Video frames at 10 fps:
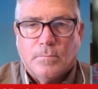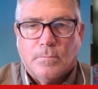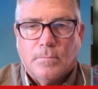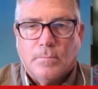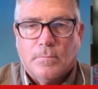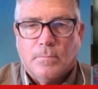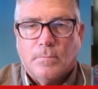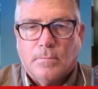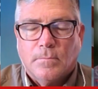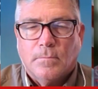
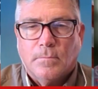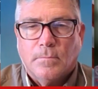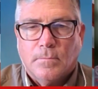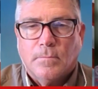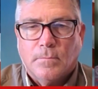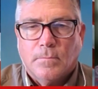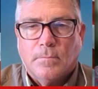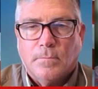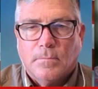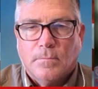
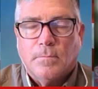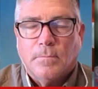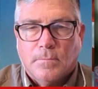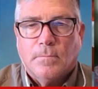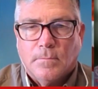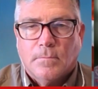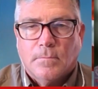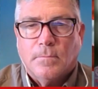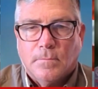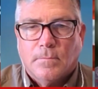
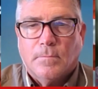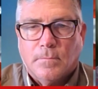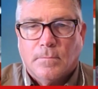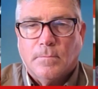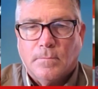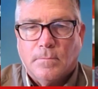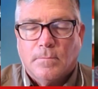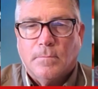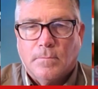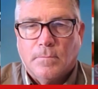
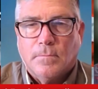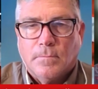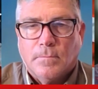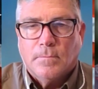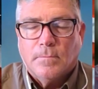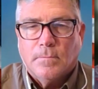(silent)